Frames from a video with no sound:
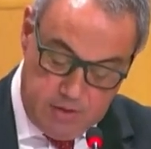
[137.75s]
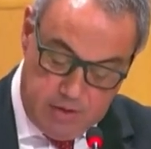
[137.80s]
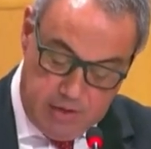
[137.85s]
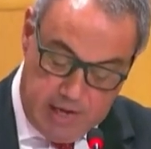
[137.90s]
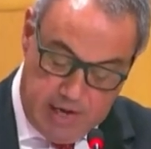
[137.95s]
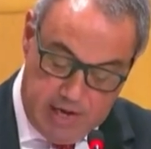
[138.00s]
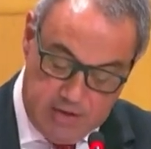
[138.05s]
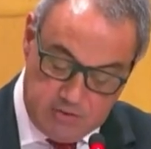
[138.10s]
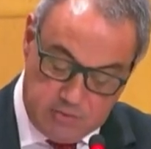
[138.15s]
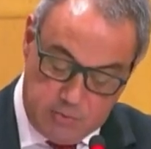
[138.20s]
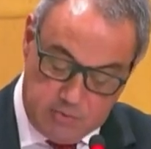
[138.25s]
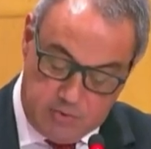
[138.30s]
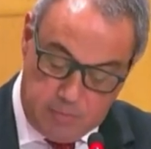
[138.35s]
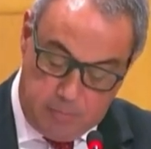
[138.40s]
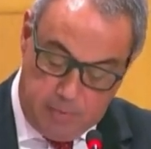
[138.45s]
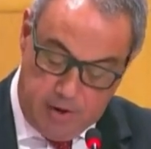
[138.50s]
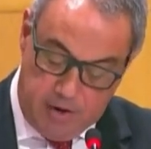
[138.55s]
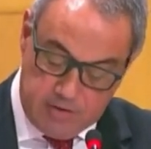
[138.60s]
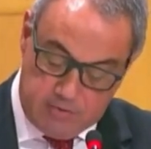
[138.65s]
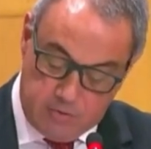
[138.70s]
As with the
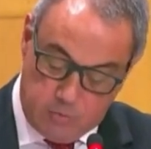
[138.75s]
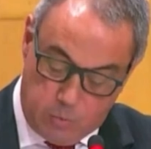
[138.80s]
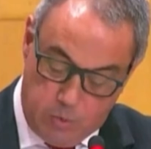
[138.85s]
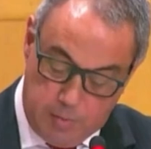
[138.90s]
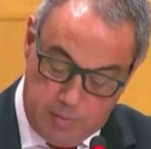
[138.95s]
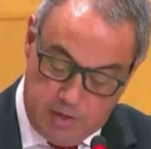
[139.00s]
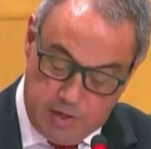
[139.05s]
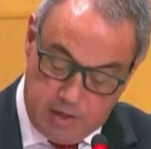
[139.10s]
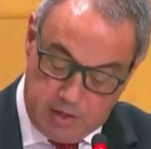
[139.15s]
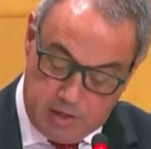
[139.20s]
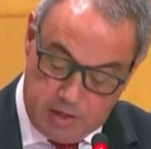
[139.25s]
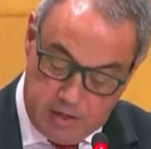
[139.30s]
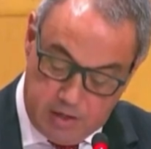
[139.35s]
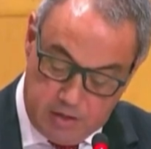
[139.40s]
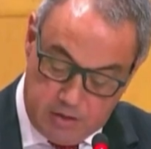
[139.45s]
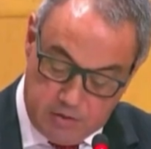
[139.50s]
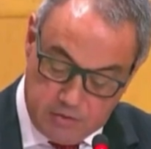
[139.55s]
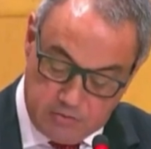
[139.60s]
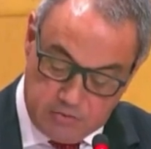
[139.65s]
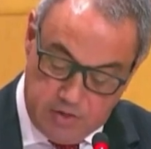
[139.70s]
plight of women and
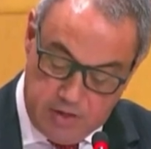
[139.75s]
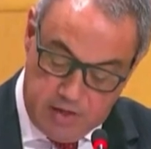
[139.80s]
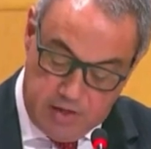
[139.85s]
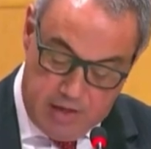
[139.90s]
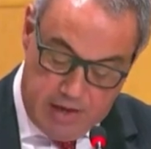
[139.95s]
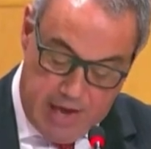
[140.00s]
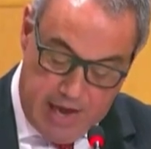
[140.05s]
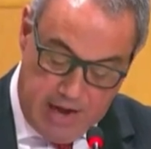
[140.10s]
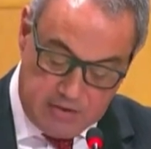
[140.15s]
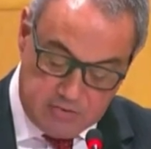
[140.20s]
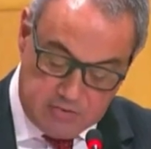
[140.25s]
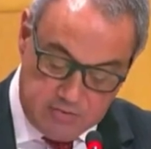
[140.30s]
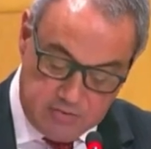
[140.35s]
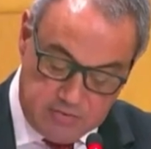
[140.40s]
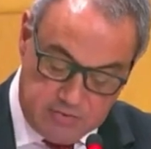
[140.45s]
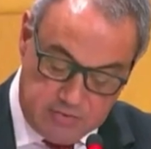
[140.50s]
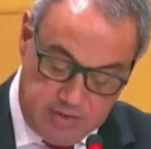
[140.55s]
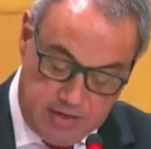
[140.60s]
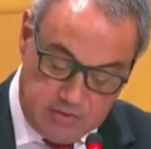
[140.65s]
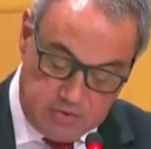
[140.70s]
girls, acts of
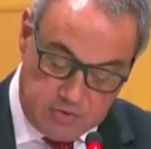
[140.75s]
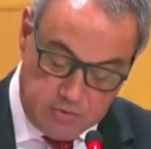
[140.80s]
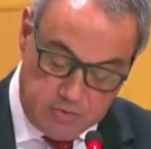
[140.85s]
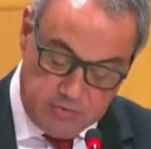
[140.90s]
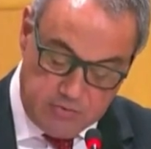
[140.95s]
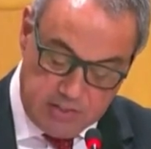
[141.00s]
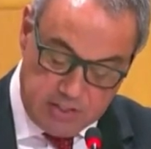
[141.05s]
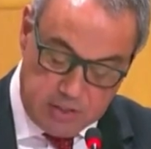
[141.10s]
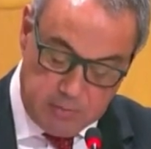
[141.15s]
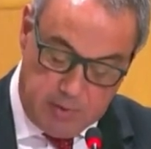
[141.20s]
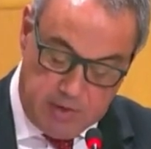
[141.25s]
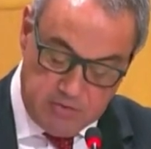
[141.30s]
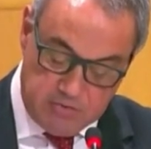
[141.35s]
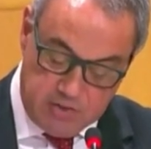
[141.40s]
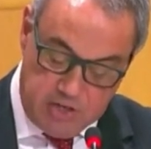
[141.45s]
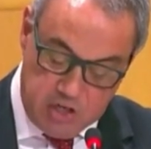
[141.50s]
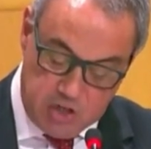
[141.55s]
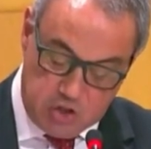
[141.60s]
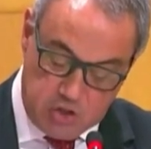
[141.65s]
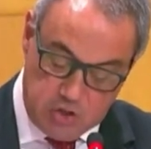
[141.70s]
sexual
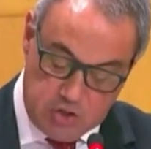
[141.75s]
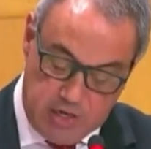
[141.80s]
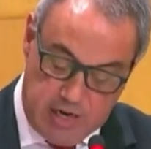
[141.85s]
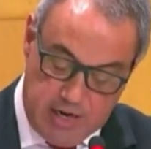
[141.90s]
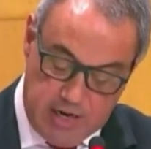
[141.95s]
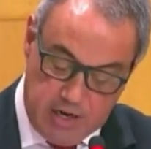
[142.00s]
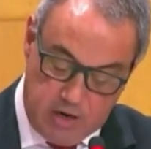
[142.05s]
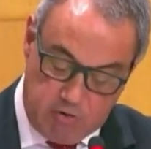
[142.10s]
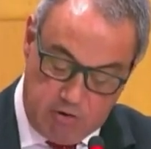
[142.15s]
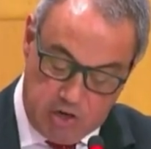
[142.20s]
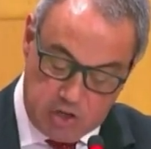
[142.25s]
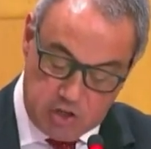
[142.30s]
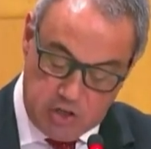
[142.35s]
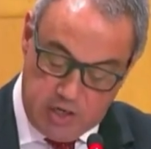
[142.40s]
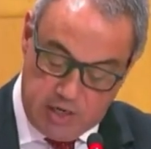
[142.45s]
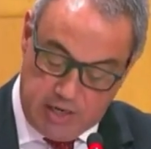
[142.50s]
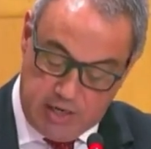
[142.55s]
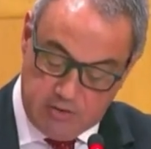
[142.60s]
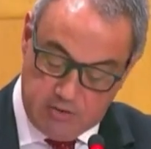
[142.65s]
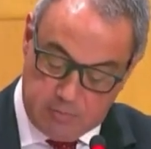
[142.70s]
victimization and aggression
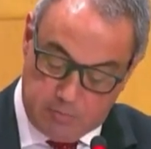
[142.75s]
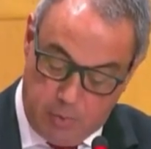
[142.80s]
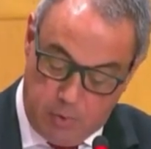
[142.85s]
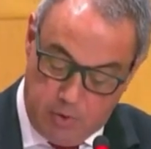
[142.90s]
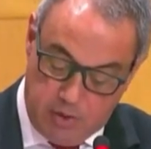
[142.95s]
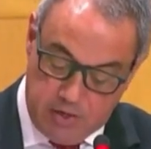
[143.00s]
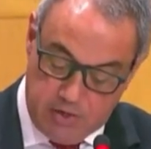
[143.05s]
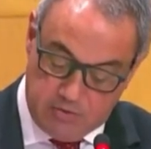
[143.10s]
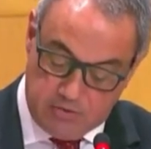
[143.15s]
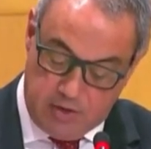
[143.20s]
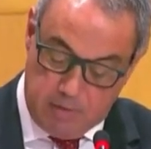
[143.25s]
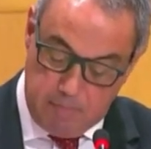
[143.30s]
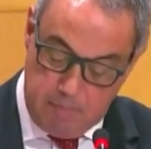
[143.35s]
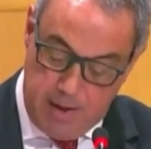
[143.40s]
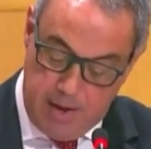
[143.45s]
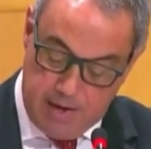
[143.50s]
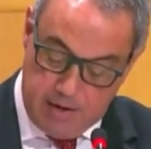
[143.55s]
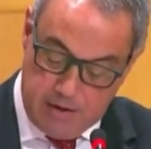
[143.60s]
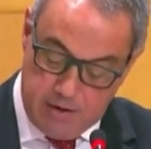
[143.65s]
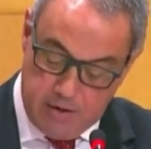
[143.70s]
against boys and
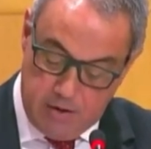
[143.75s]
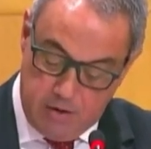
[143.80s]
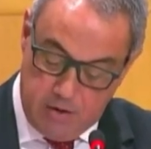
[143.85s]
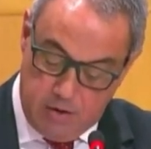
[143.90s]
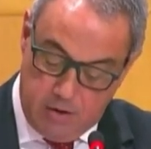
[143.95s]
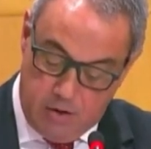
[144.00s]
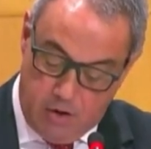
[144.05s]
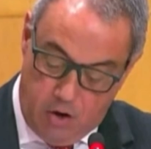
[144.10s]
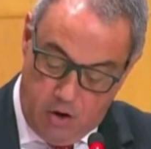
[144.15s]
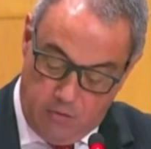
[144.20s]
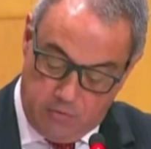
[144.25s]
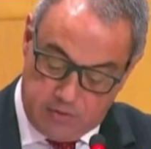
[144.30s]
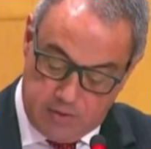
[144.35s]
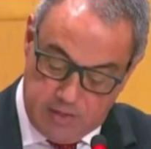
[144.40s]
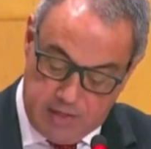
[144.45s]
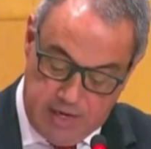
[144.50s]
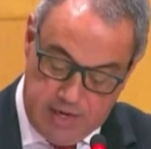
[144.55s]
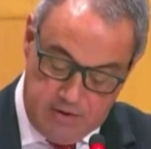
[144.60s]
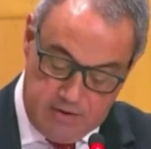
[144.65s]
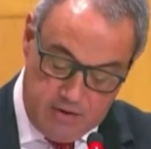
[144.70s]
men often
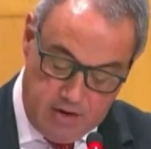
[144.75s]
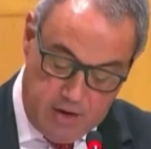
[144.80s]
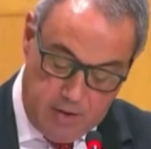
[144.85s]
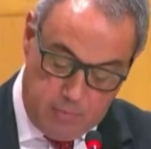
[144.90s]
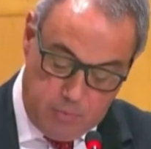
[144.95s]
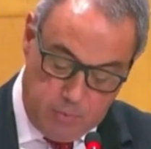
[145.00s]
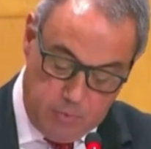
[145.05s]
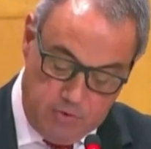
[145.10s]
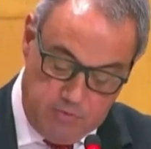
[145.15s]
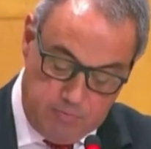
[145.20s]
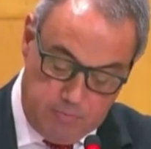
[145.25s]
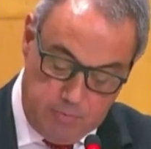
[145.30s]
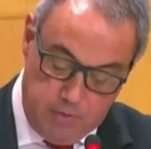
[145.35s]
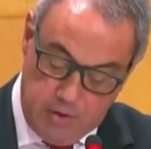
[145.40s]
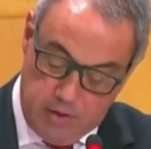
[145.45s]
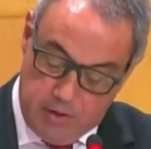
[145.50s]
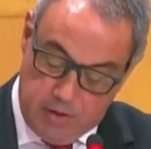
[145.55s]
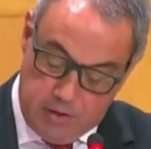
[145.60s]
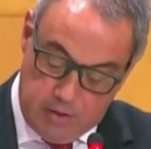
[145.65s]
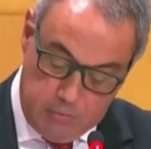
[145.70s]
end up with
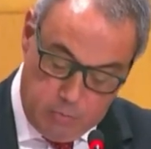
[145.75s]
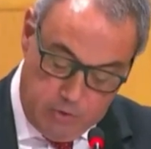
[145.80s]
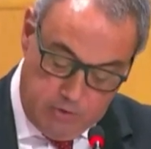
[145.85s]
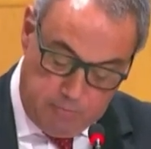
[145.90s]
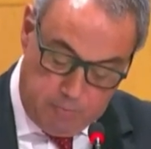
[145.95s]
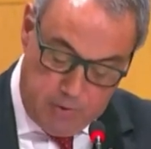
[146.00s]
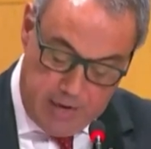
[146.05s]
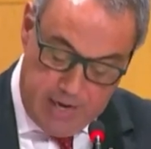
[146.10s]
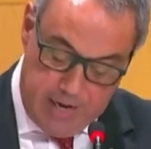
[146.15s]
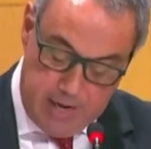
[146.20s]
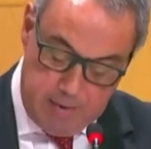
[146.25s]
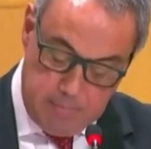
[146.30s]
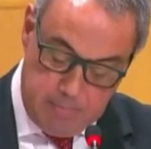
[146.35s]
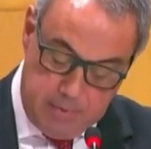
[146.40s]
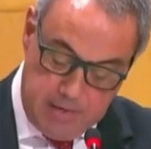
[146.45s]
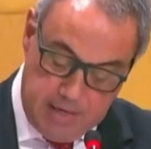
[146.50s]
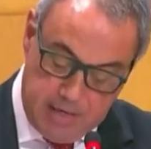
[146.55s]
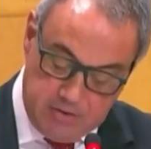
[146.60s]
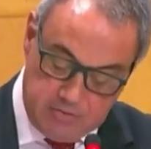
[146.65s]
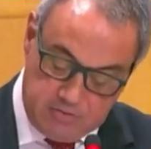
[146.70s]
blame
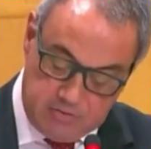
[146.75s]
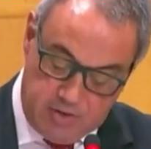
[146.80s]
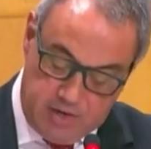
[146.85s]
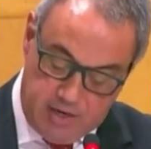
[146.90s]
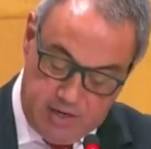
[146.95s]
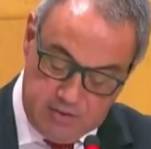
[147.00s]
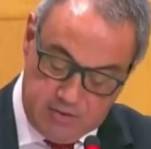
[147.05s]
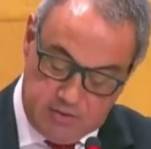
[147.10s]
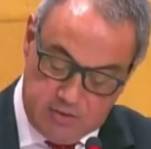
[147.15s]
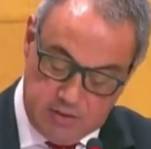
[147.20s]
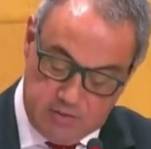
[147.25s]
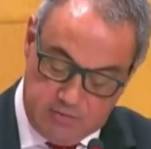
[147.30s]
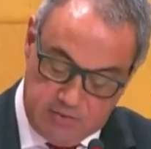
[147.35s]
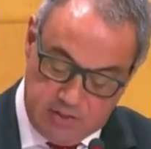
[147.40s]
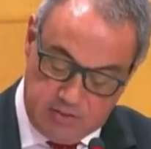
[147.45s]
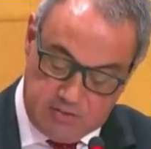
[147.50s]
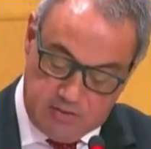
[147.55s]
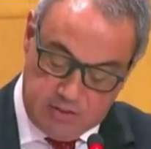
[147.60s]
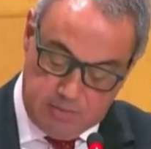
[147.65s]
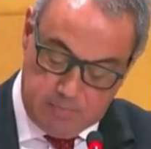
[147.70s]
being assigned to the
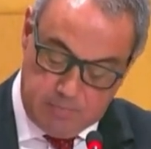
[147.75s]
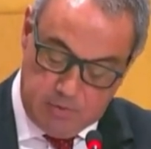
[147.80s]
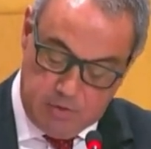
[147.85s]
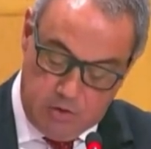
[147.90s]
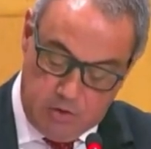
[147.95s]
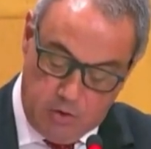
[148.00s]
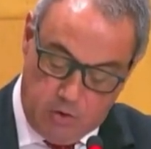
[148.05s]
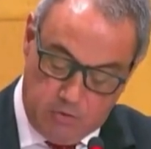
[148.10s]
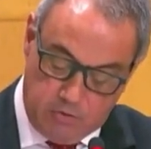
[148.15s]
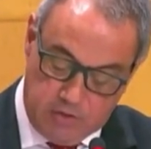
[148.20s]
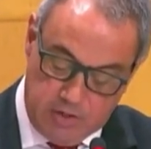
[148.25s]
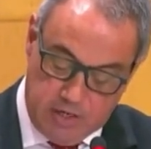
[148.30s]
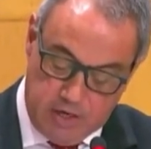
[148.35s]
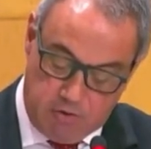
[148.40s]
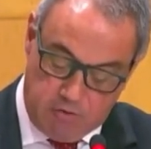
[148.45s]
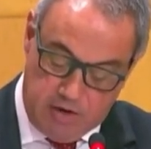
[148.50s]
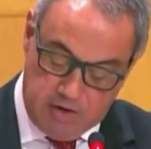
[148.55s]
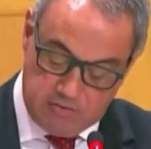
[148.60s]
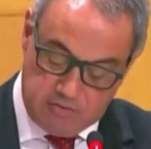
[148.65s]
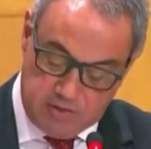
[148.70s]
victim, not the
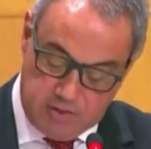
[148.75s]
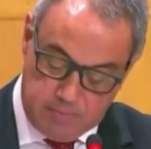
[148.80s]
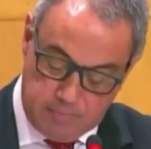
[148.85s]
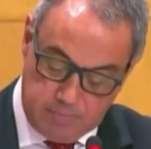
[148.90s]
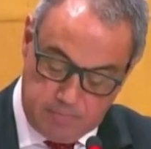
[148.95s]
aggressor.